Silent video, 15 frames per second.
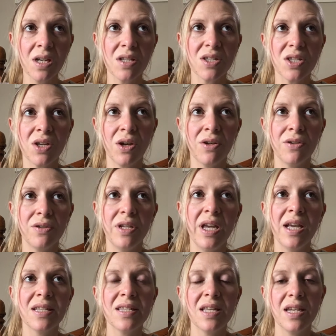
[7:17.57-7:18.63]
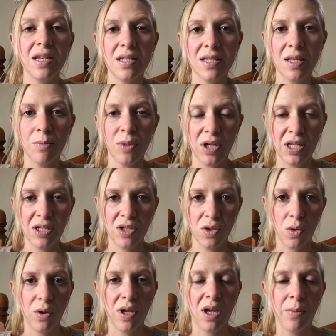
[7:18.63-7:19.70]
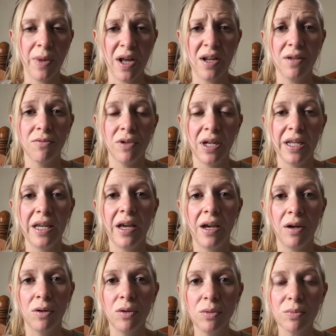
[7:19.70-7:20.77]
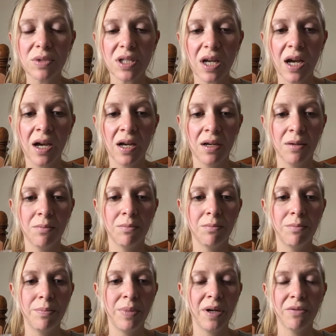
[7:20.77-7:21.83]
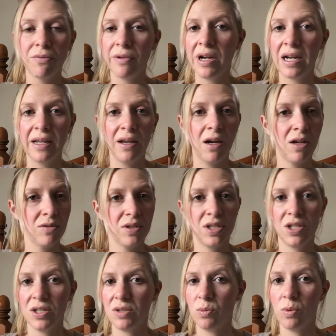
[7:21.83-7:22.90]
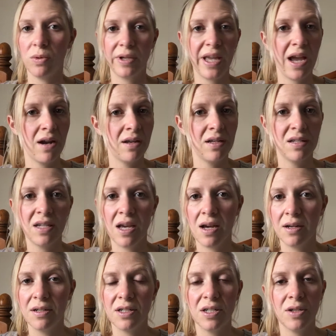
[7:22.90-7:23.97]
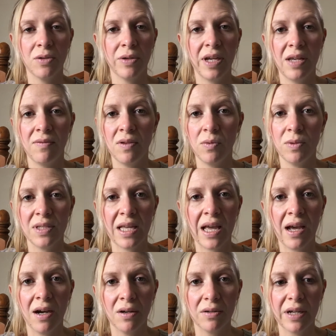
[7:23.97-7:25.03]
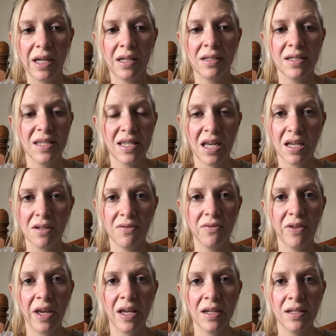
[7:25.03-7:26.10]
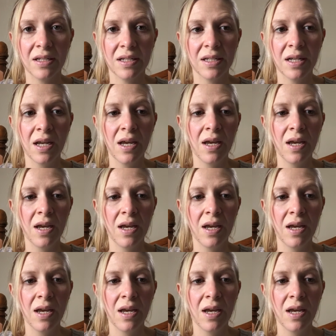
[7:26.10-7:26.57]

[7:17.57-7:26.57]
So yeah, seeing somebody and talking about it really helped, but really I was just counting down until Evie was out and safe, and